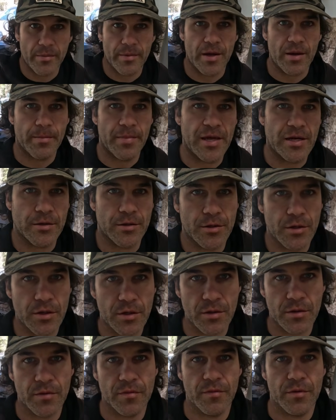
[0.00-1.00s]
make a bench
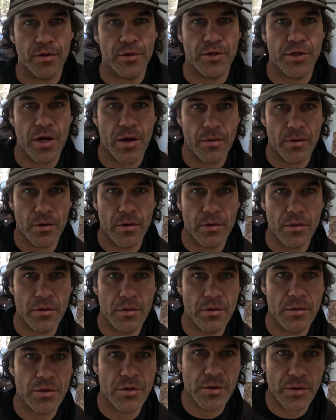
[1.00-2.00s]
for the shower
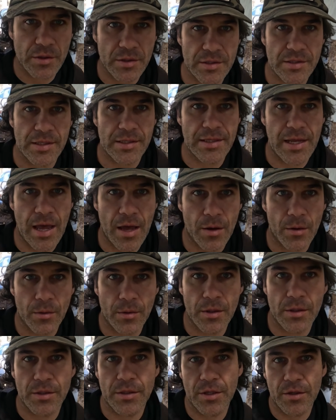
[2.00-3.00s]
so you can sit down
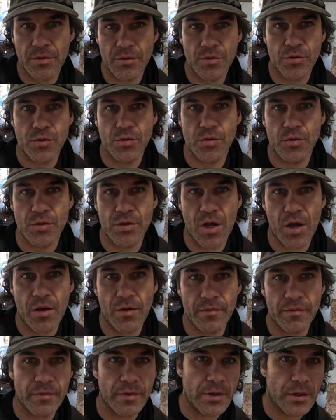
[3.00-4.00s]
and take your shoes
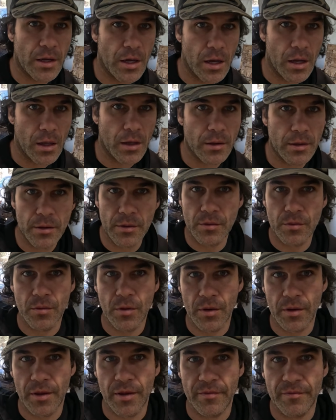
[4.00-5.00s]
off and on and do
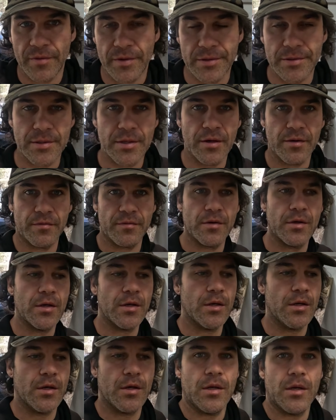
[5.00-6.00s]
all that fun stuff.
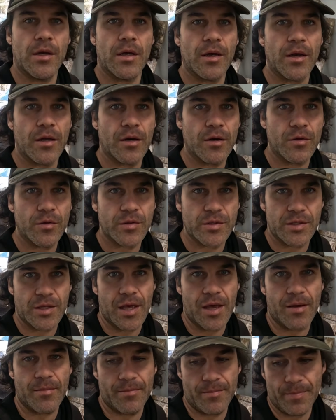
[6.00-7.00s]
I got an old
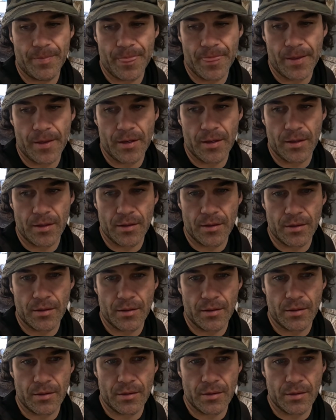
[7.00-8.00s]
slab
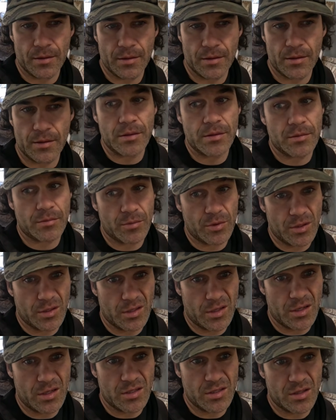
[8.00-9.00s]
and some really
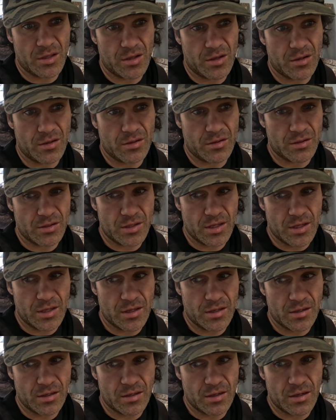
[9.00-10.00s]
nice logs
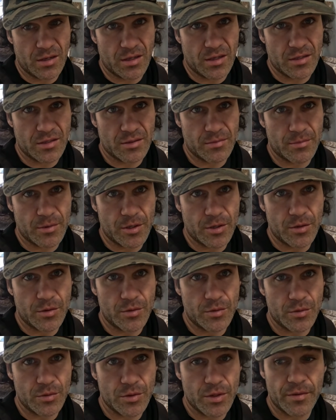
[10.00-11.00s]
that I guess I'm gonna
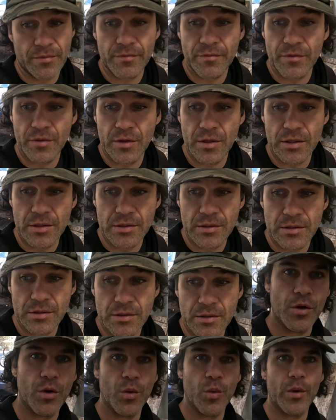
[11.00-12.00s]
use up for this.
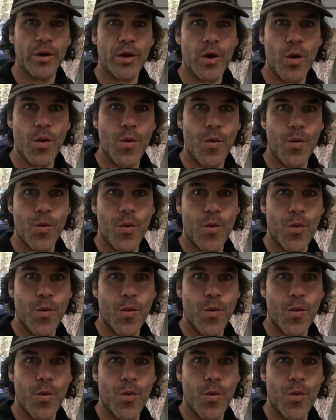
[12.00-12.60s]
Here we go.